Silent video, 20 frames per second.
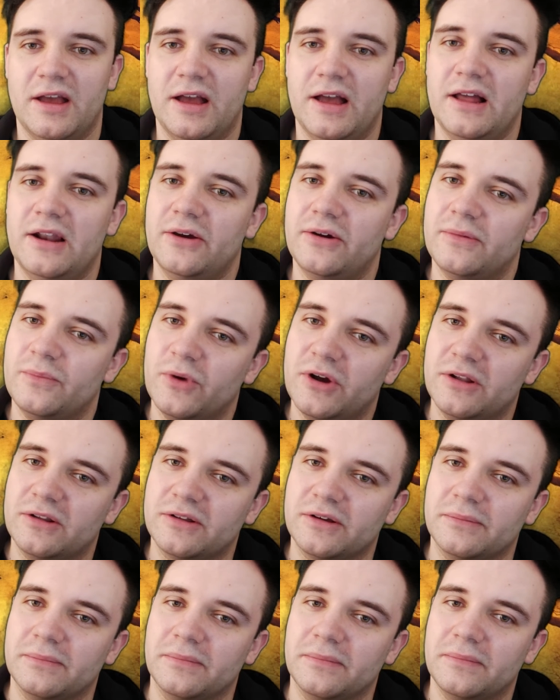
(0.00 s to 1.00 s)
Hello and
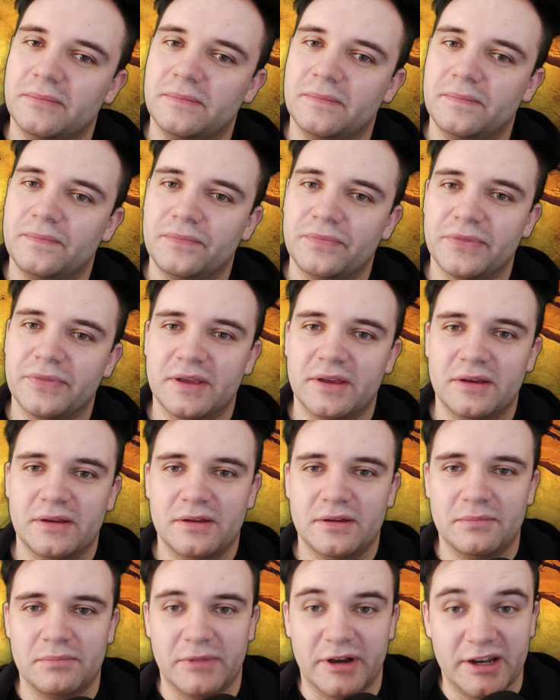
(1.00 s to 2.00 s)
welcome.
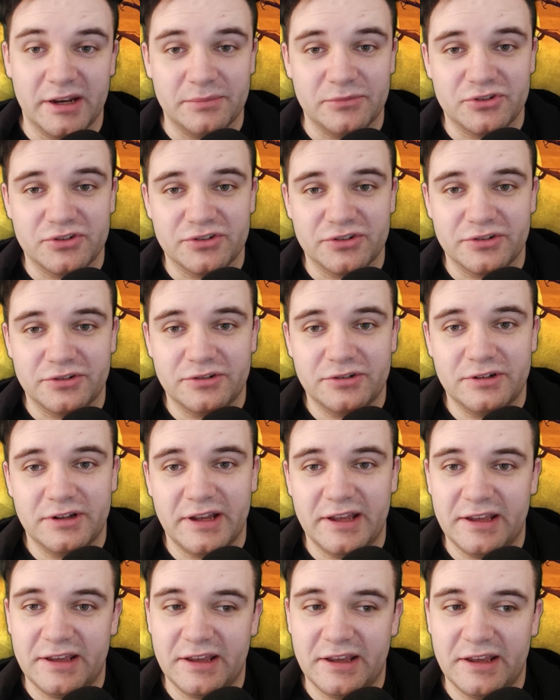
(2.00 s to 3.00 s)
My name's Sean,
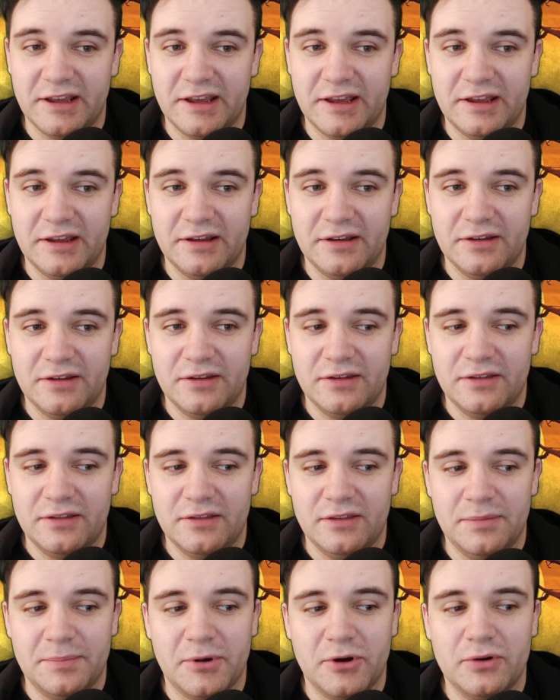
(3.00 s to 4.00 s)
aka
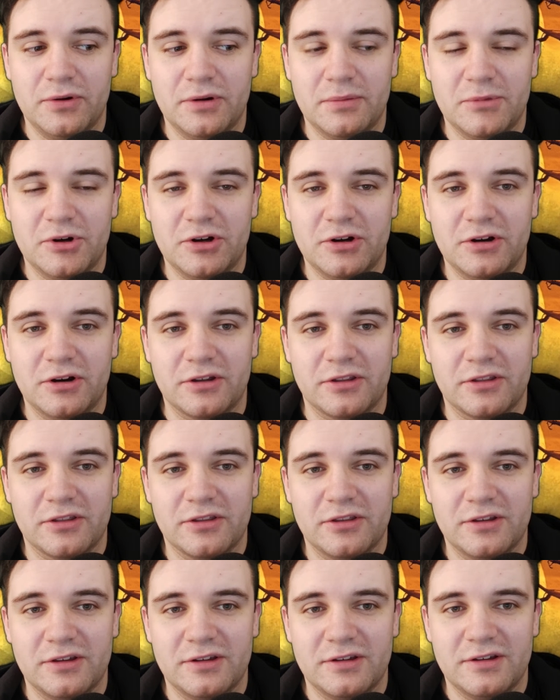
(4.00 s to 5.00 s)
the Pokemon Goth,
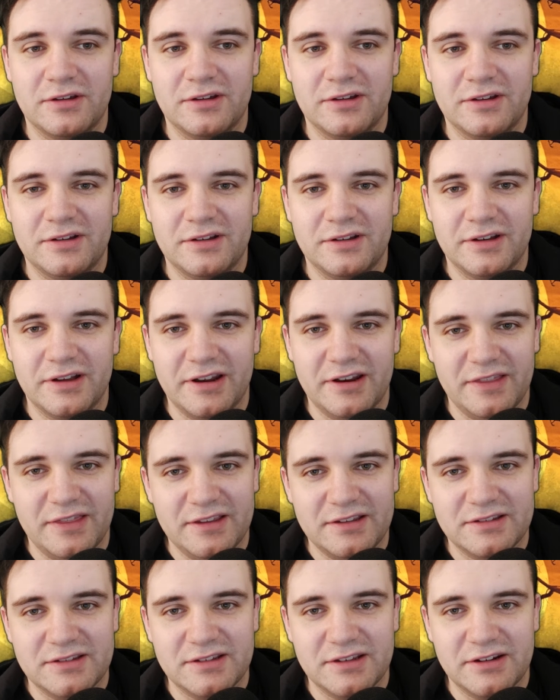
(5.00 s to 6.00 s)
and in
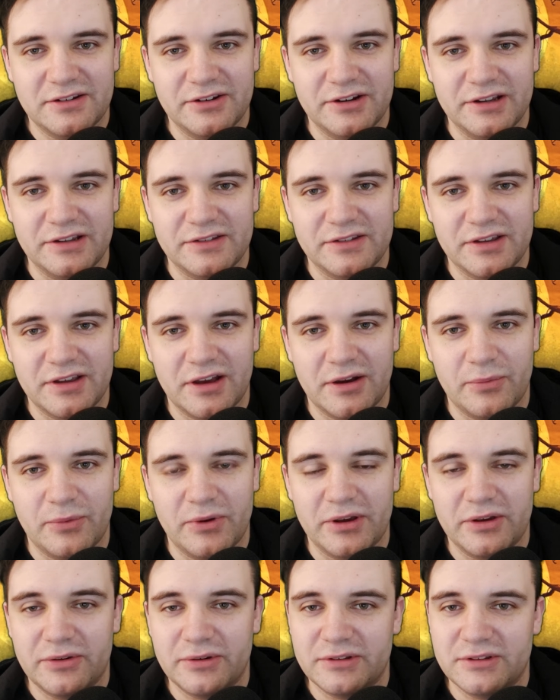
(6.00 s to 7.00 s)
this series
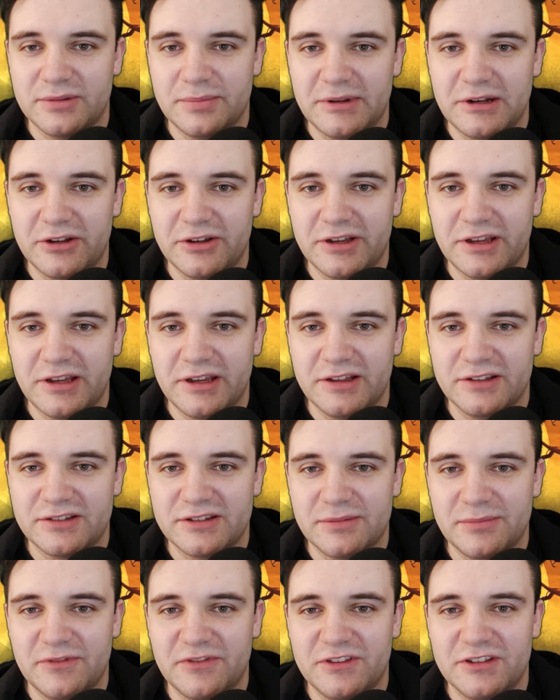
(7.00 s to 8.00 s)
we're going to be looking at
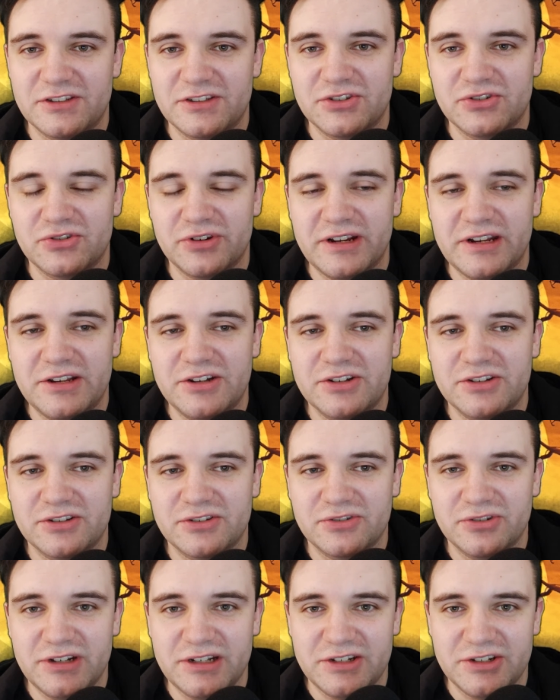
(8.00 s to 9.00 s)
some of the strangest
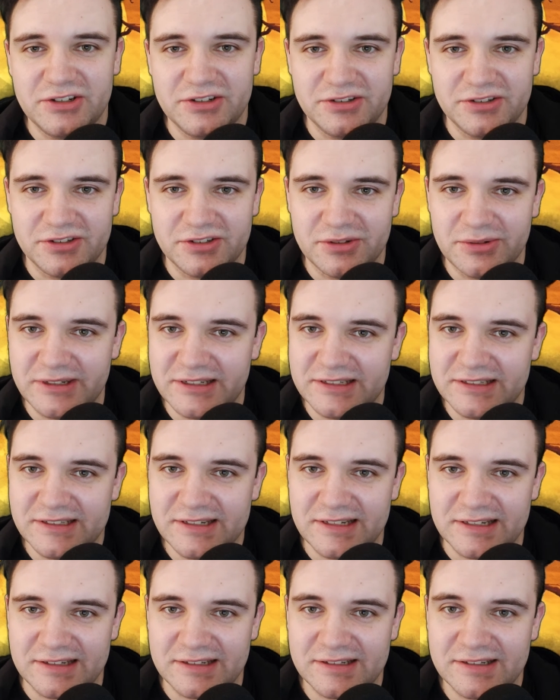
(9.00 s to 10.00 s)
creatures to
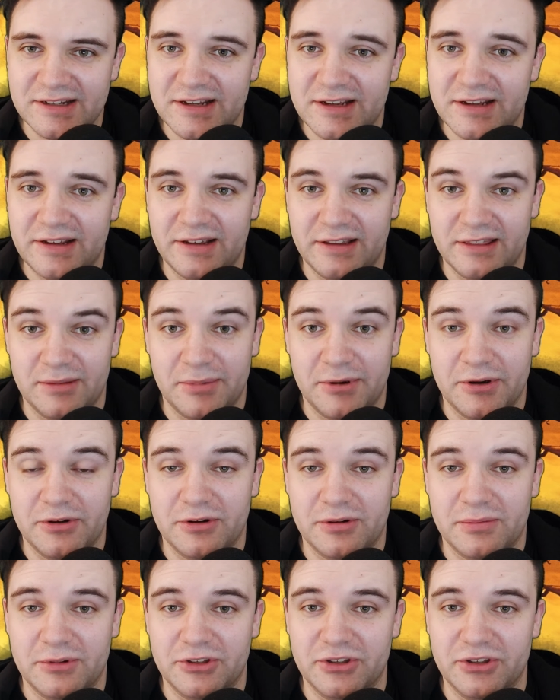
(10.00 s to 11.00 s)
exist in the
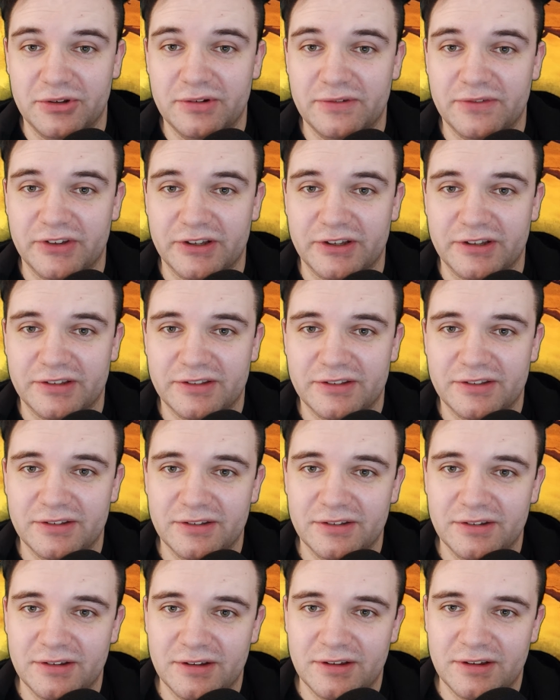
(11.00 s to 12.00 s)
Pokemon universe.
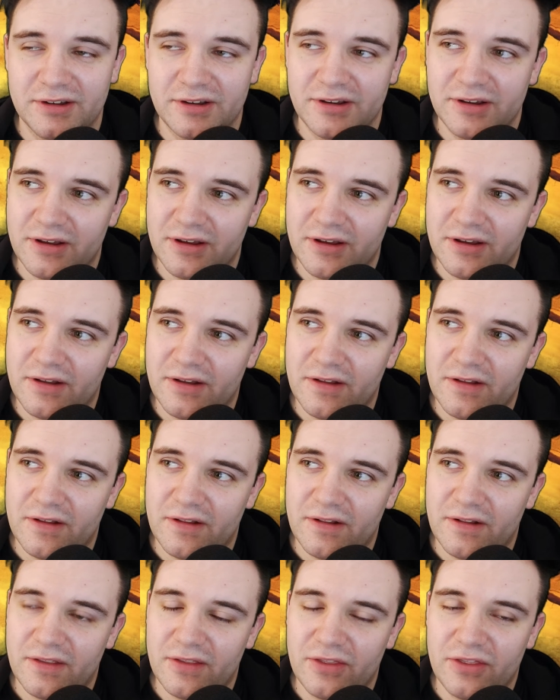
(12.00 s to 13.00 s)

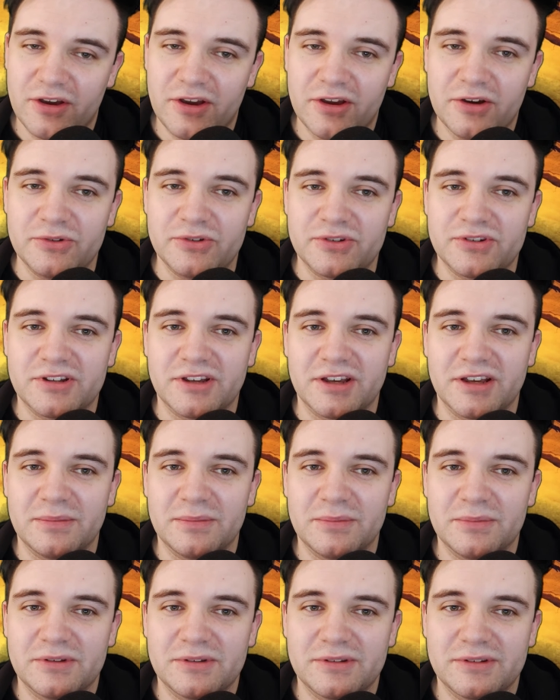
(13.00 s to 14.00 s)
The ghost
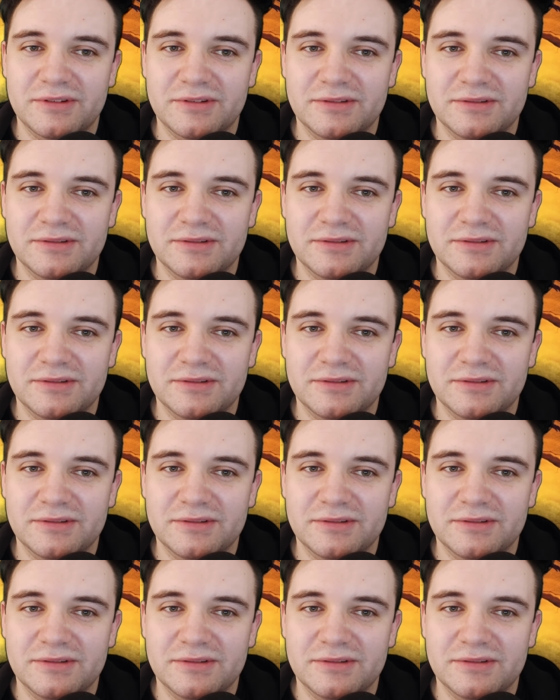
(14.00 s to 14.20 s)
types.